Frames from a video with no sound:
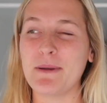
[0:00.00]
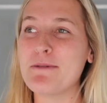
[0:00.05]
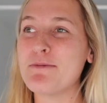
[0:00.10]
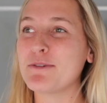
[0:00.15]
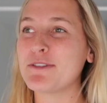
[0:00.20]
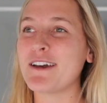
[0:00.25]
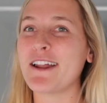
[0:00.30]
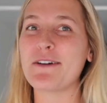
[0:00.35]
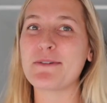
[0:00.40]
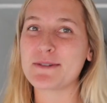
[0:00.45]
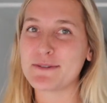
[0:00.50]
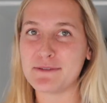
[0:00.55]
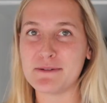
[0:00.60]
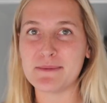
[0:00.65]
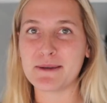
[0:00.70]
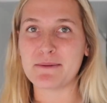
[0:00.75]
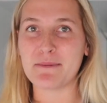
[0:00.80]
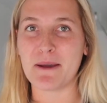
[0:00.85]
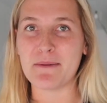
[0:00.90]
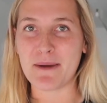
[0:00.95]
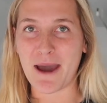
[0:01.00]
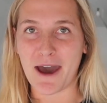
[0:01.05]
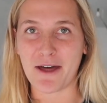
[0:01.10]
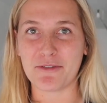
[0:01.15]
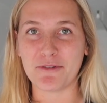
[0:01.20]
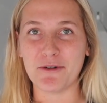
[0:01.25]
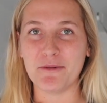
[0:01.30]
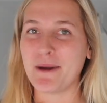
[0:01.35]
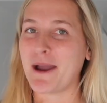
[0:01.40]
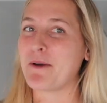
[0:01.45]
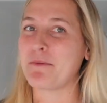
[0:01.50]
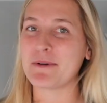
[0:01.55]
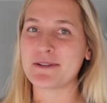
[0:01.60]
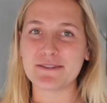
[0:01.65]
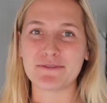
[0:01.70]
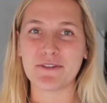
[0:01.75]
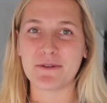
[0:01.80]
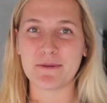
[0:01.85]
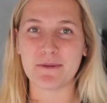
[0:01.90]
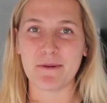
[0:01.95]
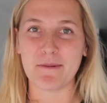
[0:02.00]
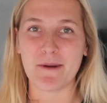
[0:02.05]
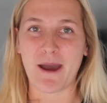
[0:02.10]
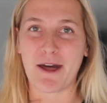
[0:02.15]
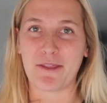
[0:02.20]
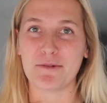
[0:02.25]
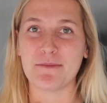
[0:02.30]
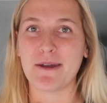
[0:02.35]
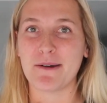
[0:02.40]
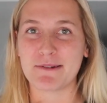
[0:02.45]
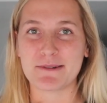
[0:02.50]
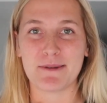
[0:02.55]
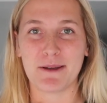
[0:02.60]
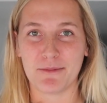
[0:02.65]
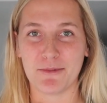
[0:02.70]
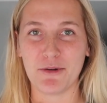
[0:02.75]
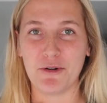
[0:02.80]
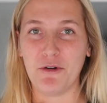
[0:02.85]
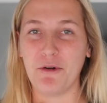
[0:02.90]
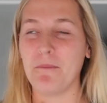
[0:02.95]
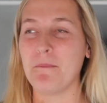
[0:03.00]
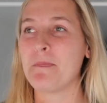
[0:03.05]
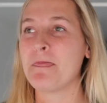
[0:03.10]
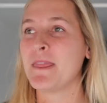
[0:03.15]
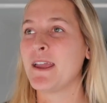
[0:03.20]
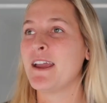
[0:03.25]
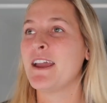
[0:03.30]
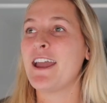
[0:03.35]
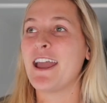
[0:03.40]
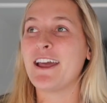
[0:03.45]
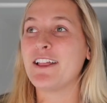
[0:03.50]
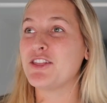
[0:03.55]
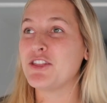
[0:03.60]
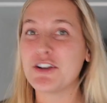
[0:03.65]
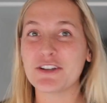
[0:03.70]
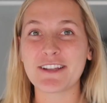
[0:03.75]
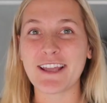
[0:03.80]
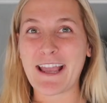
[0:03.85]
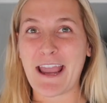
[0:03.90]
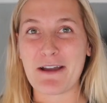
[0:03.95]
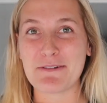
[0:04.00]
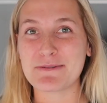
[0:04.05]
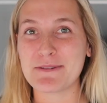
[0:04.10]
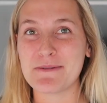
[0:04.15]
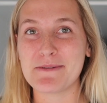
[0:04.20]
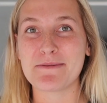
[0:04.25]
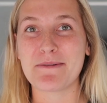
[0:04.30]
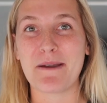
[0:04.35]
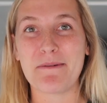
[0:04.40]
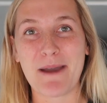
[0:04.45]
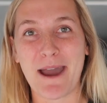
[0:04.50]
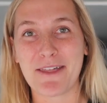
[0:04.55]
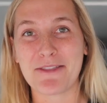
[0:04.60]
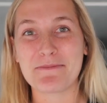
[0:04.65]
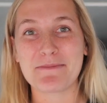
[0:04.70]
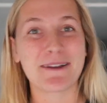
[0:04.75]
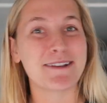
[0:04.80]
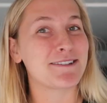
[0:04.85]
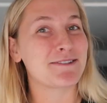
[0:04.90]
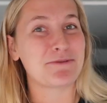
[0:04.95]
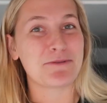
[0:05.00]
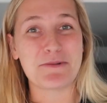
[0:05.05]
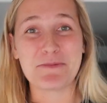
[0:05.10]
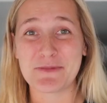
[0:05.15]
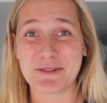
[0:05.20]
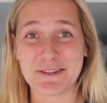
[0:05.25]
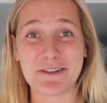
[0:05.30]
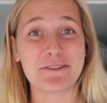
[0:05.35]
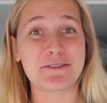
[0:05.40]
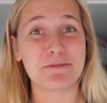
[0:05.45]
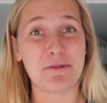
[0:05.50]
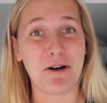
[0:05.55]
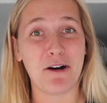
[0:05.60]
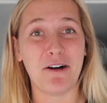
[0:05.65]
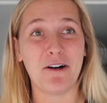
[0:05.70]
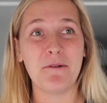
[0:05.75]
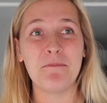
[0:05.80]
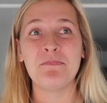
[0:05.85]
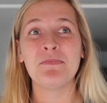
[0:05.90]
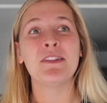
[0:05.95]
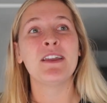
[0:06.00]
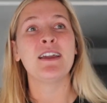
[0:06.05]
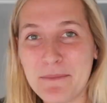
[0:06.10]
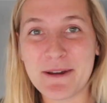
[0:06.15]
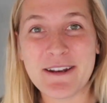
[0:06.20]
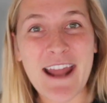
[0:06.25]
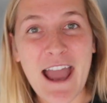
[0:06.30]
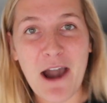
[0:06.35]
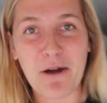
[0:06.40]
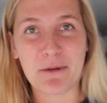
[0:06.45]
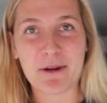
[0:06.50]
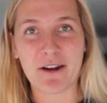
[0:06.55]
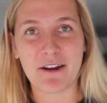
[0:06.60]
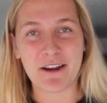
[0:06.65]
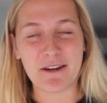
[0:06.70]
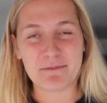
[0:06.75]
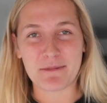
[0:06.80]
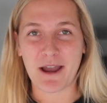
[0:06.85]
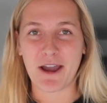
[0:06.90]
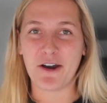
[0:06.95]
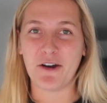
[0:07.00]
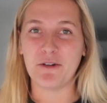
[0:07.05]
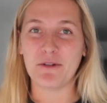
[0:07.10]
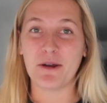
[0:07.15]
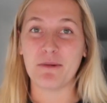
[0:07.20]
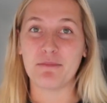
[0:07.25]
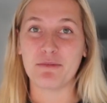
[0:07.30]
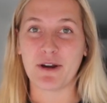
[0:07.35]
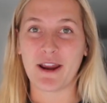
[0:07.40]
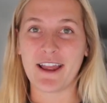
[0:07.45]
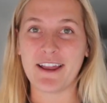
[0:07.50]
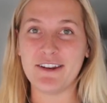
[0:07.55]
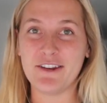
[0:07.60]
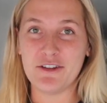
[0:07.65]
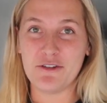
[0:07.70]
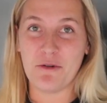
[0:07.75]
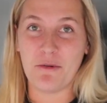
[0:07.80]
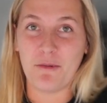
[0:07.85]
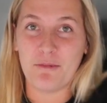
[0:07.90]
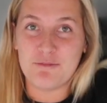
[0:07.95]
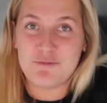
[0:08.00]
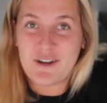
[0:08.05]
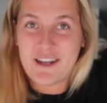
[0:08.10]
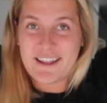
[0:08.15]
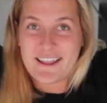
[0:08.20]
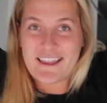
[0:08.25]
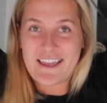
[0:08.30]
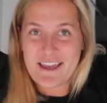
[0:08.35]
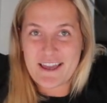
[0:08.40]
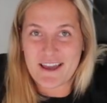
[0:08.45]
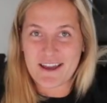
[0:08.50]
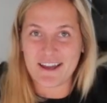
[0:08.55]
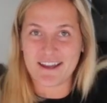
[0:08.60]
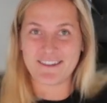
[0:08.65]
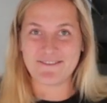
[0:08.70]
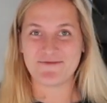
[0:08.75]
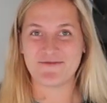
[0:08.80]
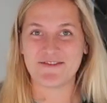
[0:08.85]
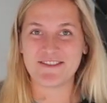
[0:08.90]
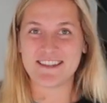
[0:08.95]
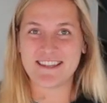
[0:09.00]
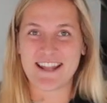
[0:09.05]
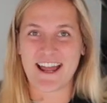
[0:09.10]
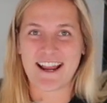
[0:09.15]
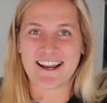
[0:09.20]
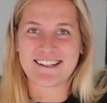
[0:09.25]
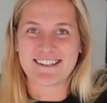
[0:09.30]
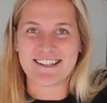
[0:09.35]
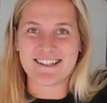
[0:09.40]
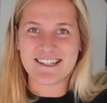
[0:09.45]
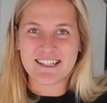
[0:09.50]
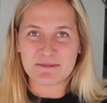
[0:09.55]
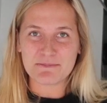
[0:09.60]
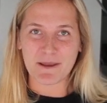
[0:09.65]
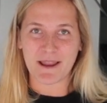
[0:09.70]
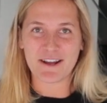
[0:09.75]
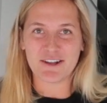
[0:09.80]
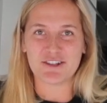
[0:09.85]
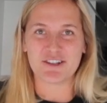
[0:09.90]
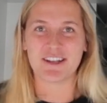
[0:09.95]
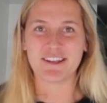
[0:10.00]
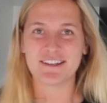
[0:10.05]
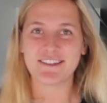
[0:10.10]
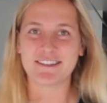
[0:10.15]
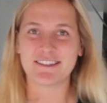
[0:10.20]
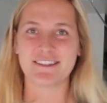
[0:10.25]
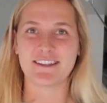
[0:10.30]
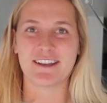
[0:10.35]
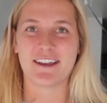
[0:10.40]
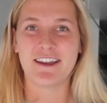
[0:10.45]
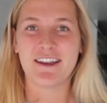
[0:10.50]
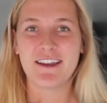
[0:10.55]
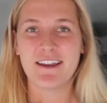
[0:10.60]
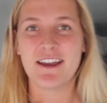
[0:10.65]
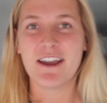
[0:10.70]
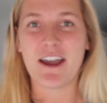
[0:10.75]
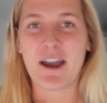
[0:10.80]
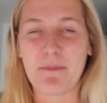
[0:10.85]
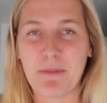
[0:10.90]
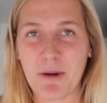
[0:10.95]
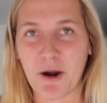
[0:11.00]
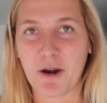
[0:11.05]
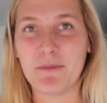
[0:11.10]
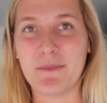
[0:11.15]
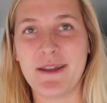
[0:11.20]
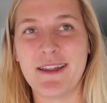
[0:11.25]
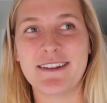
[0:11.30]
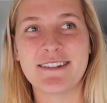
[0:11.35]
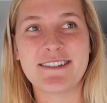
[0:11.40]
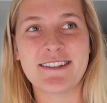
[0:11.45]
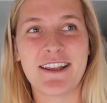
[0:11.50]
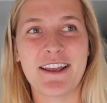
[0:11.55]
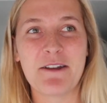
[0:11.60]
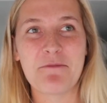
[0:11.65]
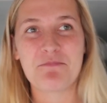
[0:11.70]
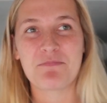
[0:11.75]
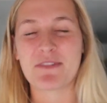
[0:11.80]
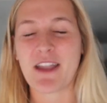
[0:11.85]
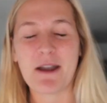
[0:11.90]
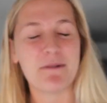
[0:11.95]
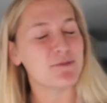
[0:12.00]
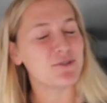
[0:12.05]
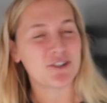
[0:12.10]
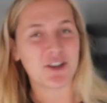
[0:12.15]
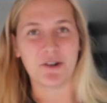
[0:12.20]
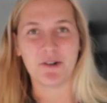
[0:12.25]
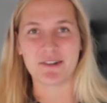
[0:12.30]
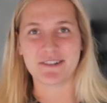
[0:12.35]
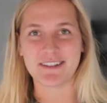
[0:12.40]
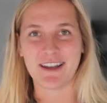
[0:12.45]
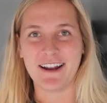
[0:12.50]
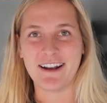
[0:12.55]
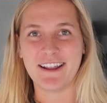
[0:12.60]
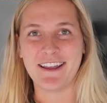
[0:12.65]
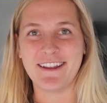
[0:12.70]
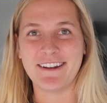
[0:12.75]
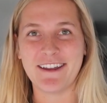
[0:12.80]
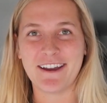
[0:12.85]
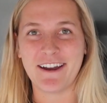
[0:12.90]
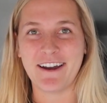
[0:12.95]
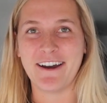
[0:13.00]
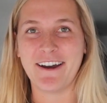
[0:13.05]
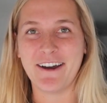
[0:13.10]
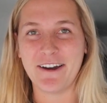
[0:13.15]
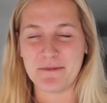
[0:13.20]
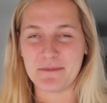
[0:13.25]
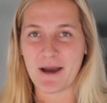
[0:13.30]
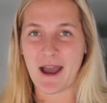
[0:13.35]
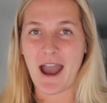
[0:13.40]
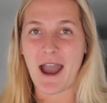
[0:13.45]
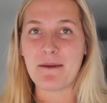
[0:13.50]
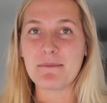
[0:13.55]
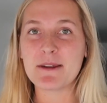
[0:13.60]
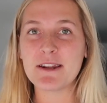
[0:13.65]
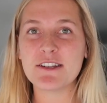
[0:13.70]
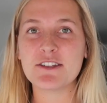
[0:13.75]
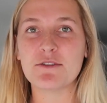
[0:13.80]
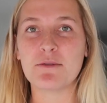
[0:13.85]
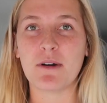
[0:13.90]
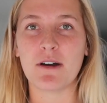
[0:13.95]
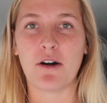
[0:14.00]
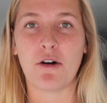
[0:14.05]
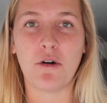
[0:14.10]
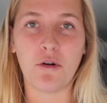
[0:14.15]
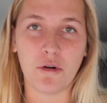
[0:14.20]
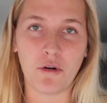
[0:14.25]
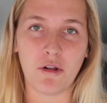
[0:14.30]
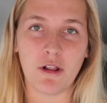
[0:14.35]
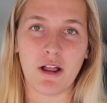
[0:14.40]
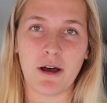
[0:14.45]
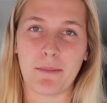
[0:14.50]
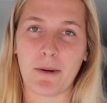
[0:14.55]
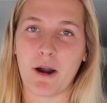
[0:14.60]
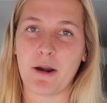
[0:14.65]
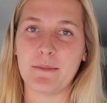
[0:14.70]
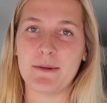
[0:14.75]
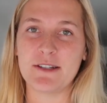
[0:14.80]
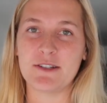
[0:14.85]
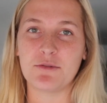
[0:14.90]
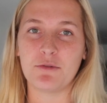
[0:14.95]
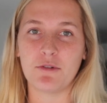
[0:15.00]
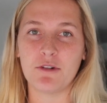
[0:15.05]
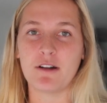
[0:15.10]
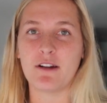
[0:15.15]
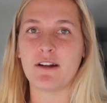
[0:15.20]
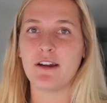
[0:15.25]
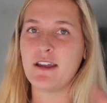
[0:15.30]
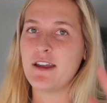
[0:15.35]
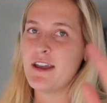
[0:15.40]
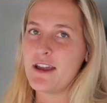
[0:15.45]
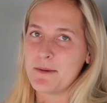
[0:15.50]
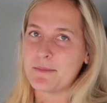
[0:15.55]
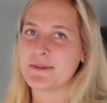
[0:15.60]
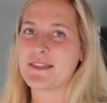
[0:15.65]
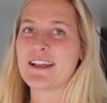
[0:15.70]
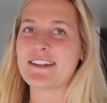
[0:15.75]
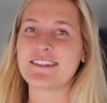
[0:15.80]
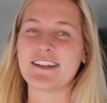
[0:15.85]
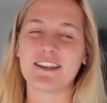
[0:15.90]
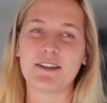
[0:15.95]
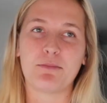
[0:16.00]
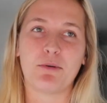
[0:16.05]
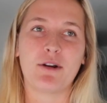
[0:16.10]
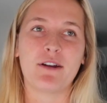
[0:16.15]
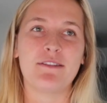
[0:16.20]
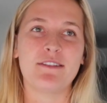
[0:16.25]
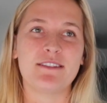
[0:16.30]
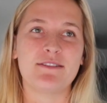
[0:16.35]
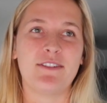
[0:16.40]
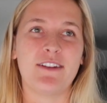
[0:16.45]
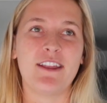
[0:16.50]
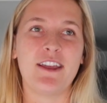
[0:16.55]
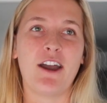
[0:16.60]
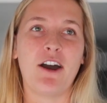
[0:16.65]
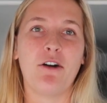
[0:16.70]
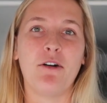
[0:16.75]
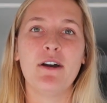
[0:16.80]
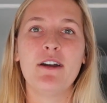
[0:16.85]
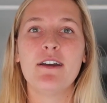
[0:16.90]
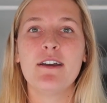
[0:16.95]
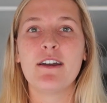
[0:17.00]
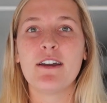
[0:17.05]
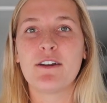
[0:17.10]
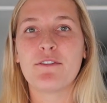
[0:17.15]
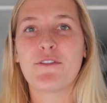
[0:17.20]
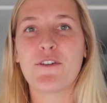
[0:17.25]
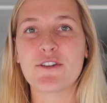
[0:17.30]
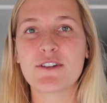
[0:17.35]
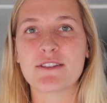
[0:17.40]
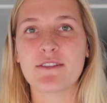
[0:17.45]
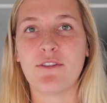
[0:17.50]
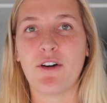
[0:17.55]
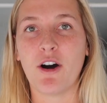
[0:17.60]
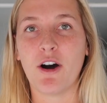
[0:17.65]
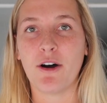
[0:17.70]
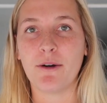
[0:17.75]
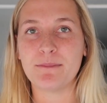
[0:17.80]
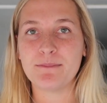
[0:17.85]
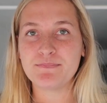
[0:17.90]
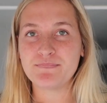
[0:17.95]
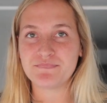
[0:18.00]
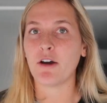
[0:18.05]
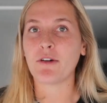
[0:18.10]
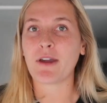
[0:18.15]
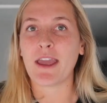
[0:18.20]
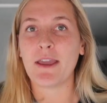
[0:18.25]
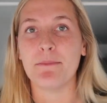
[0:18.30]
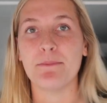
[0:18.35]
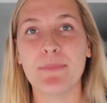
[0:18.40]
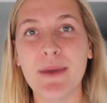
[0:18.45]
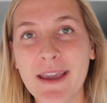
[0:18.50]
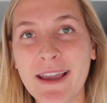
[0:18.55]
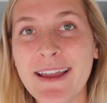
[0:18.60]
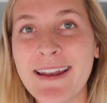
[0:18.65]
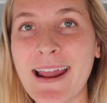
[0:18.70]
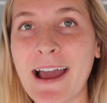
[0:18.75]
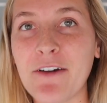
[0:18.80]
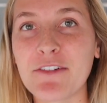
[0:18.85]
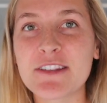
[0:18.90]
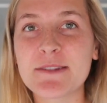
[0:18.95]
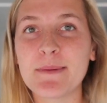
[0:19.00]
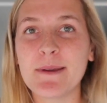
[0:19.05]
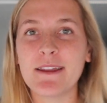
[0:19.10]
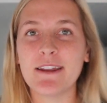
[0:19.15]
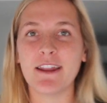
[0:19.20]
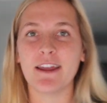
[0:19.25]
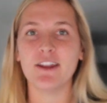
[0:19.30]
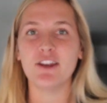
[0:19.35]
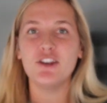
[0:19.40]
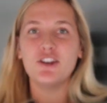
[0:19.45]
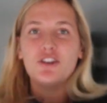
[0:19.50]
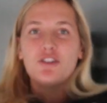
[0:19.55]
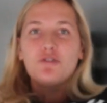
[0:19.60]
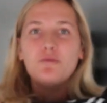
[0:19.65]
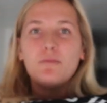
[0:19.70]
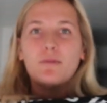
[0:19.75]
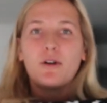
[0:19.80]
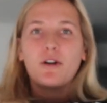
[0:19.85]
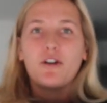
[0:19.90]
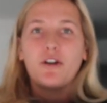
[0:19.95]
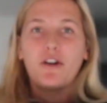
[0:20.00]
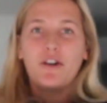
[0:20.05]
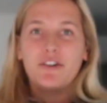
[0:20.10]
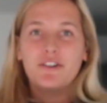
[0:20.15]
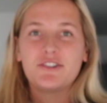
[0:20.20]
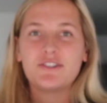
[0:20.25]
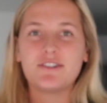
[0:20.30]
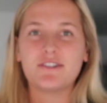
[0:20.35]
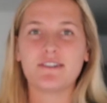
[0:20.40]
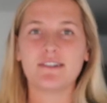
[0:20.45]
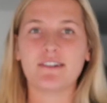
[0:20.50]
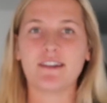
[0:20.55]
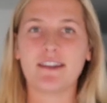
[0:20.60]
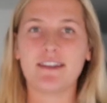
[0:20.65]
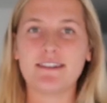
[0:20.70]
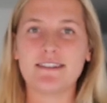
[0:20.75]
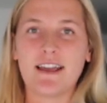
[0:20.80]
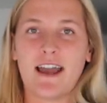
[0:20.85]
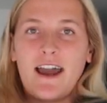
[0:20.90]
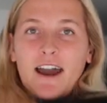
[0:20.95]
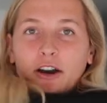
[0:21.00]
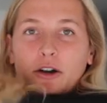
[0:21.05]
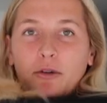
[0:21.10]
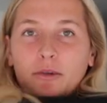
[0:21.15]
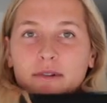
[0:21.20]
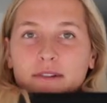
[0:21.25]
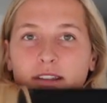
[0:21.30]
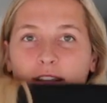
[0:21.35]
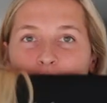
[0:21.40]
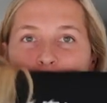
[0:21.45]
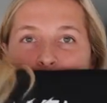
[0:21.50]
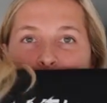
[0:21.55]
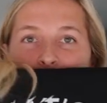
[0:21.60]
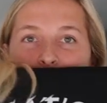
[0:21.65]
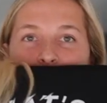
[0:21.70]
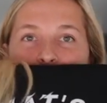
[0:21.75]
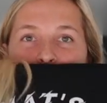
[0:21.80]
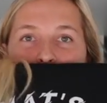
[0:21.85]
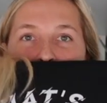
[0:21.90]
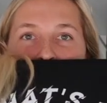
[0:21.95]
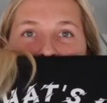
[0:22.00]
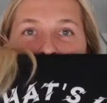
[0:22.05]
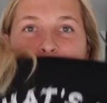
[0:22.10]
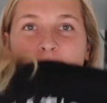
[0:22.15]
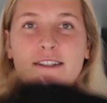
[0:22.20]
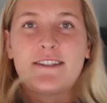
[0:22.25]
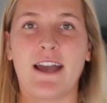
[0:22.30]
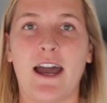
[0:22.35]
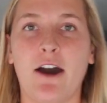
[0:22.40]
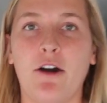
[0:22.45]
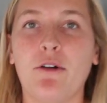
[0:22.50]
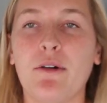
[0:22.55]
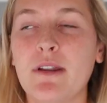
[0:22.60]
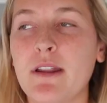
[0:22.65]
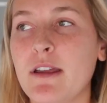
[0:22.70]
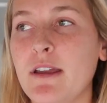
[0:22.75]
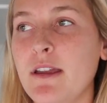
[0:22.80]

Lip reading: People thought I was filming in my bathroom. I wasn't filming in my bathroom, that was my room. It looked like I was filming in my bathroom because the room was so small. But now we are in my own brand new, really nice and spacious apartment. I'm so excited. I'm gonna do a whole apartment tour, but that's not the point of this video. First of all, okay, big announcement. New merch is out. New merch is out.